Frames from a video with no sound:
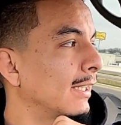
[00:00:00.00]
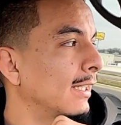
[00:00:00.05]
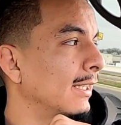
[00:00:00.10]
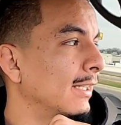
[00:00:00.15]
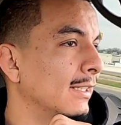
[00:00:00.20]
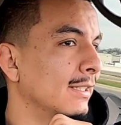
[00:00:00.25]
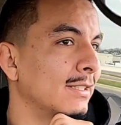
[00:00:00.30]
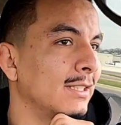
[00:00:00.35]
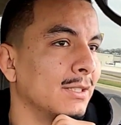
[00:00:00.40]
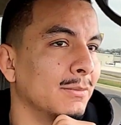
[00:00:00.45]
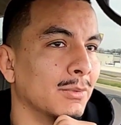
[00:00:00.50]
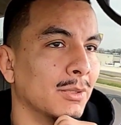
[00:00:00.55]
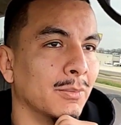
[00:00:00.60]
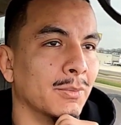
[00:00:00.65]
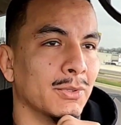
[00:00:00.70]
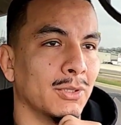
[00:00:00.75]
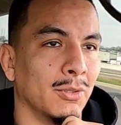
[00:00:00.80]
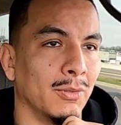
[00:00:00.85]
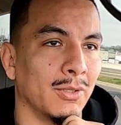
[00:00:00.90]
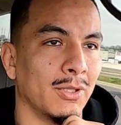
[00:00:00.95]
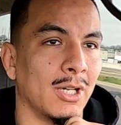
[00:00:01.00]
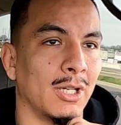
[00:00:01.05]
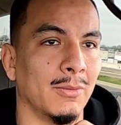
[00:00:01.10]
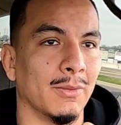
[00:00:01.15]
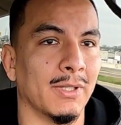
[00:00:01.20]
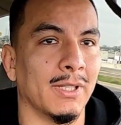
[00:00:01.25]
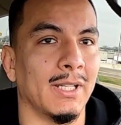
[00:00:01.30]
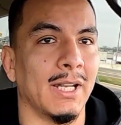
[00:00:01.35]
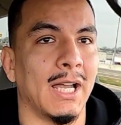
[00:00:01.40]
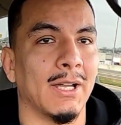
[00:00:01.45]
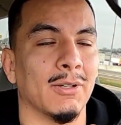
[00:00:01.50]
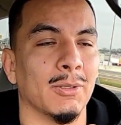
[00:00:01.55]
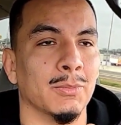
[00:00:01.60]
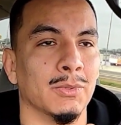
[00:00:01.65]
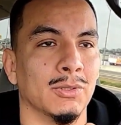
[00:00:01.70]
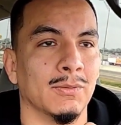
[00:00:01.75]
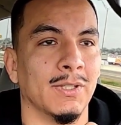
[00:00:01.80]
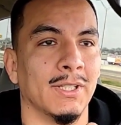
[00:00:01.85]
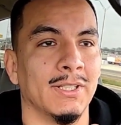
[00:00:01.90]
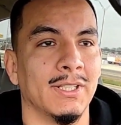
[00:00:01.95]
and see what was going on with it, I
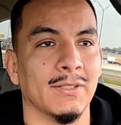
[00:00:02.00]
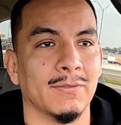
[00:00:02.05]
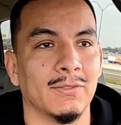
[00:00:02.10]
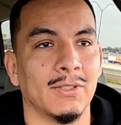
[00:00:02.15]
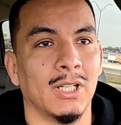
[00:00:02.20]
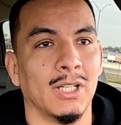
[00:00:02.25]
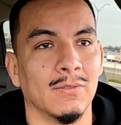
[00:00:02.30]
removed the diff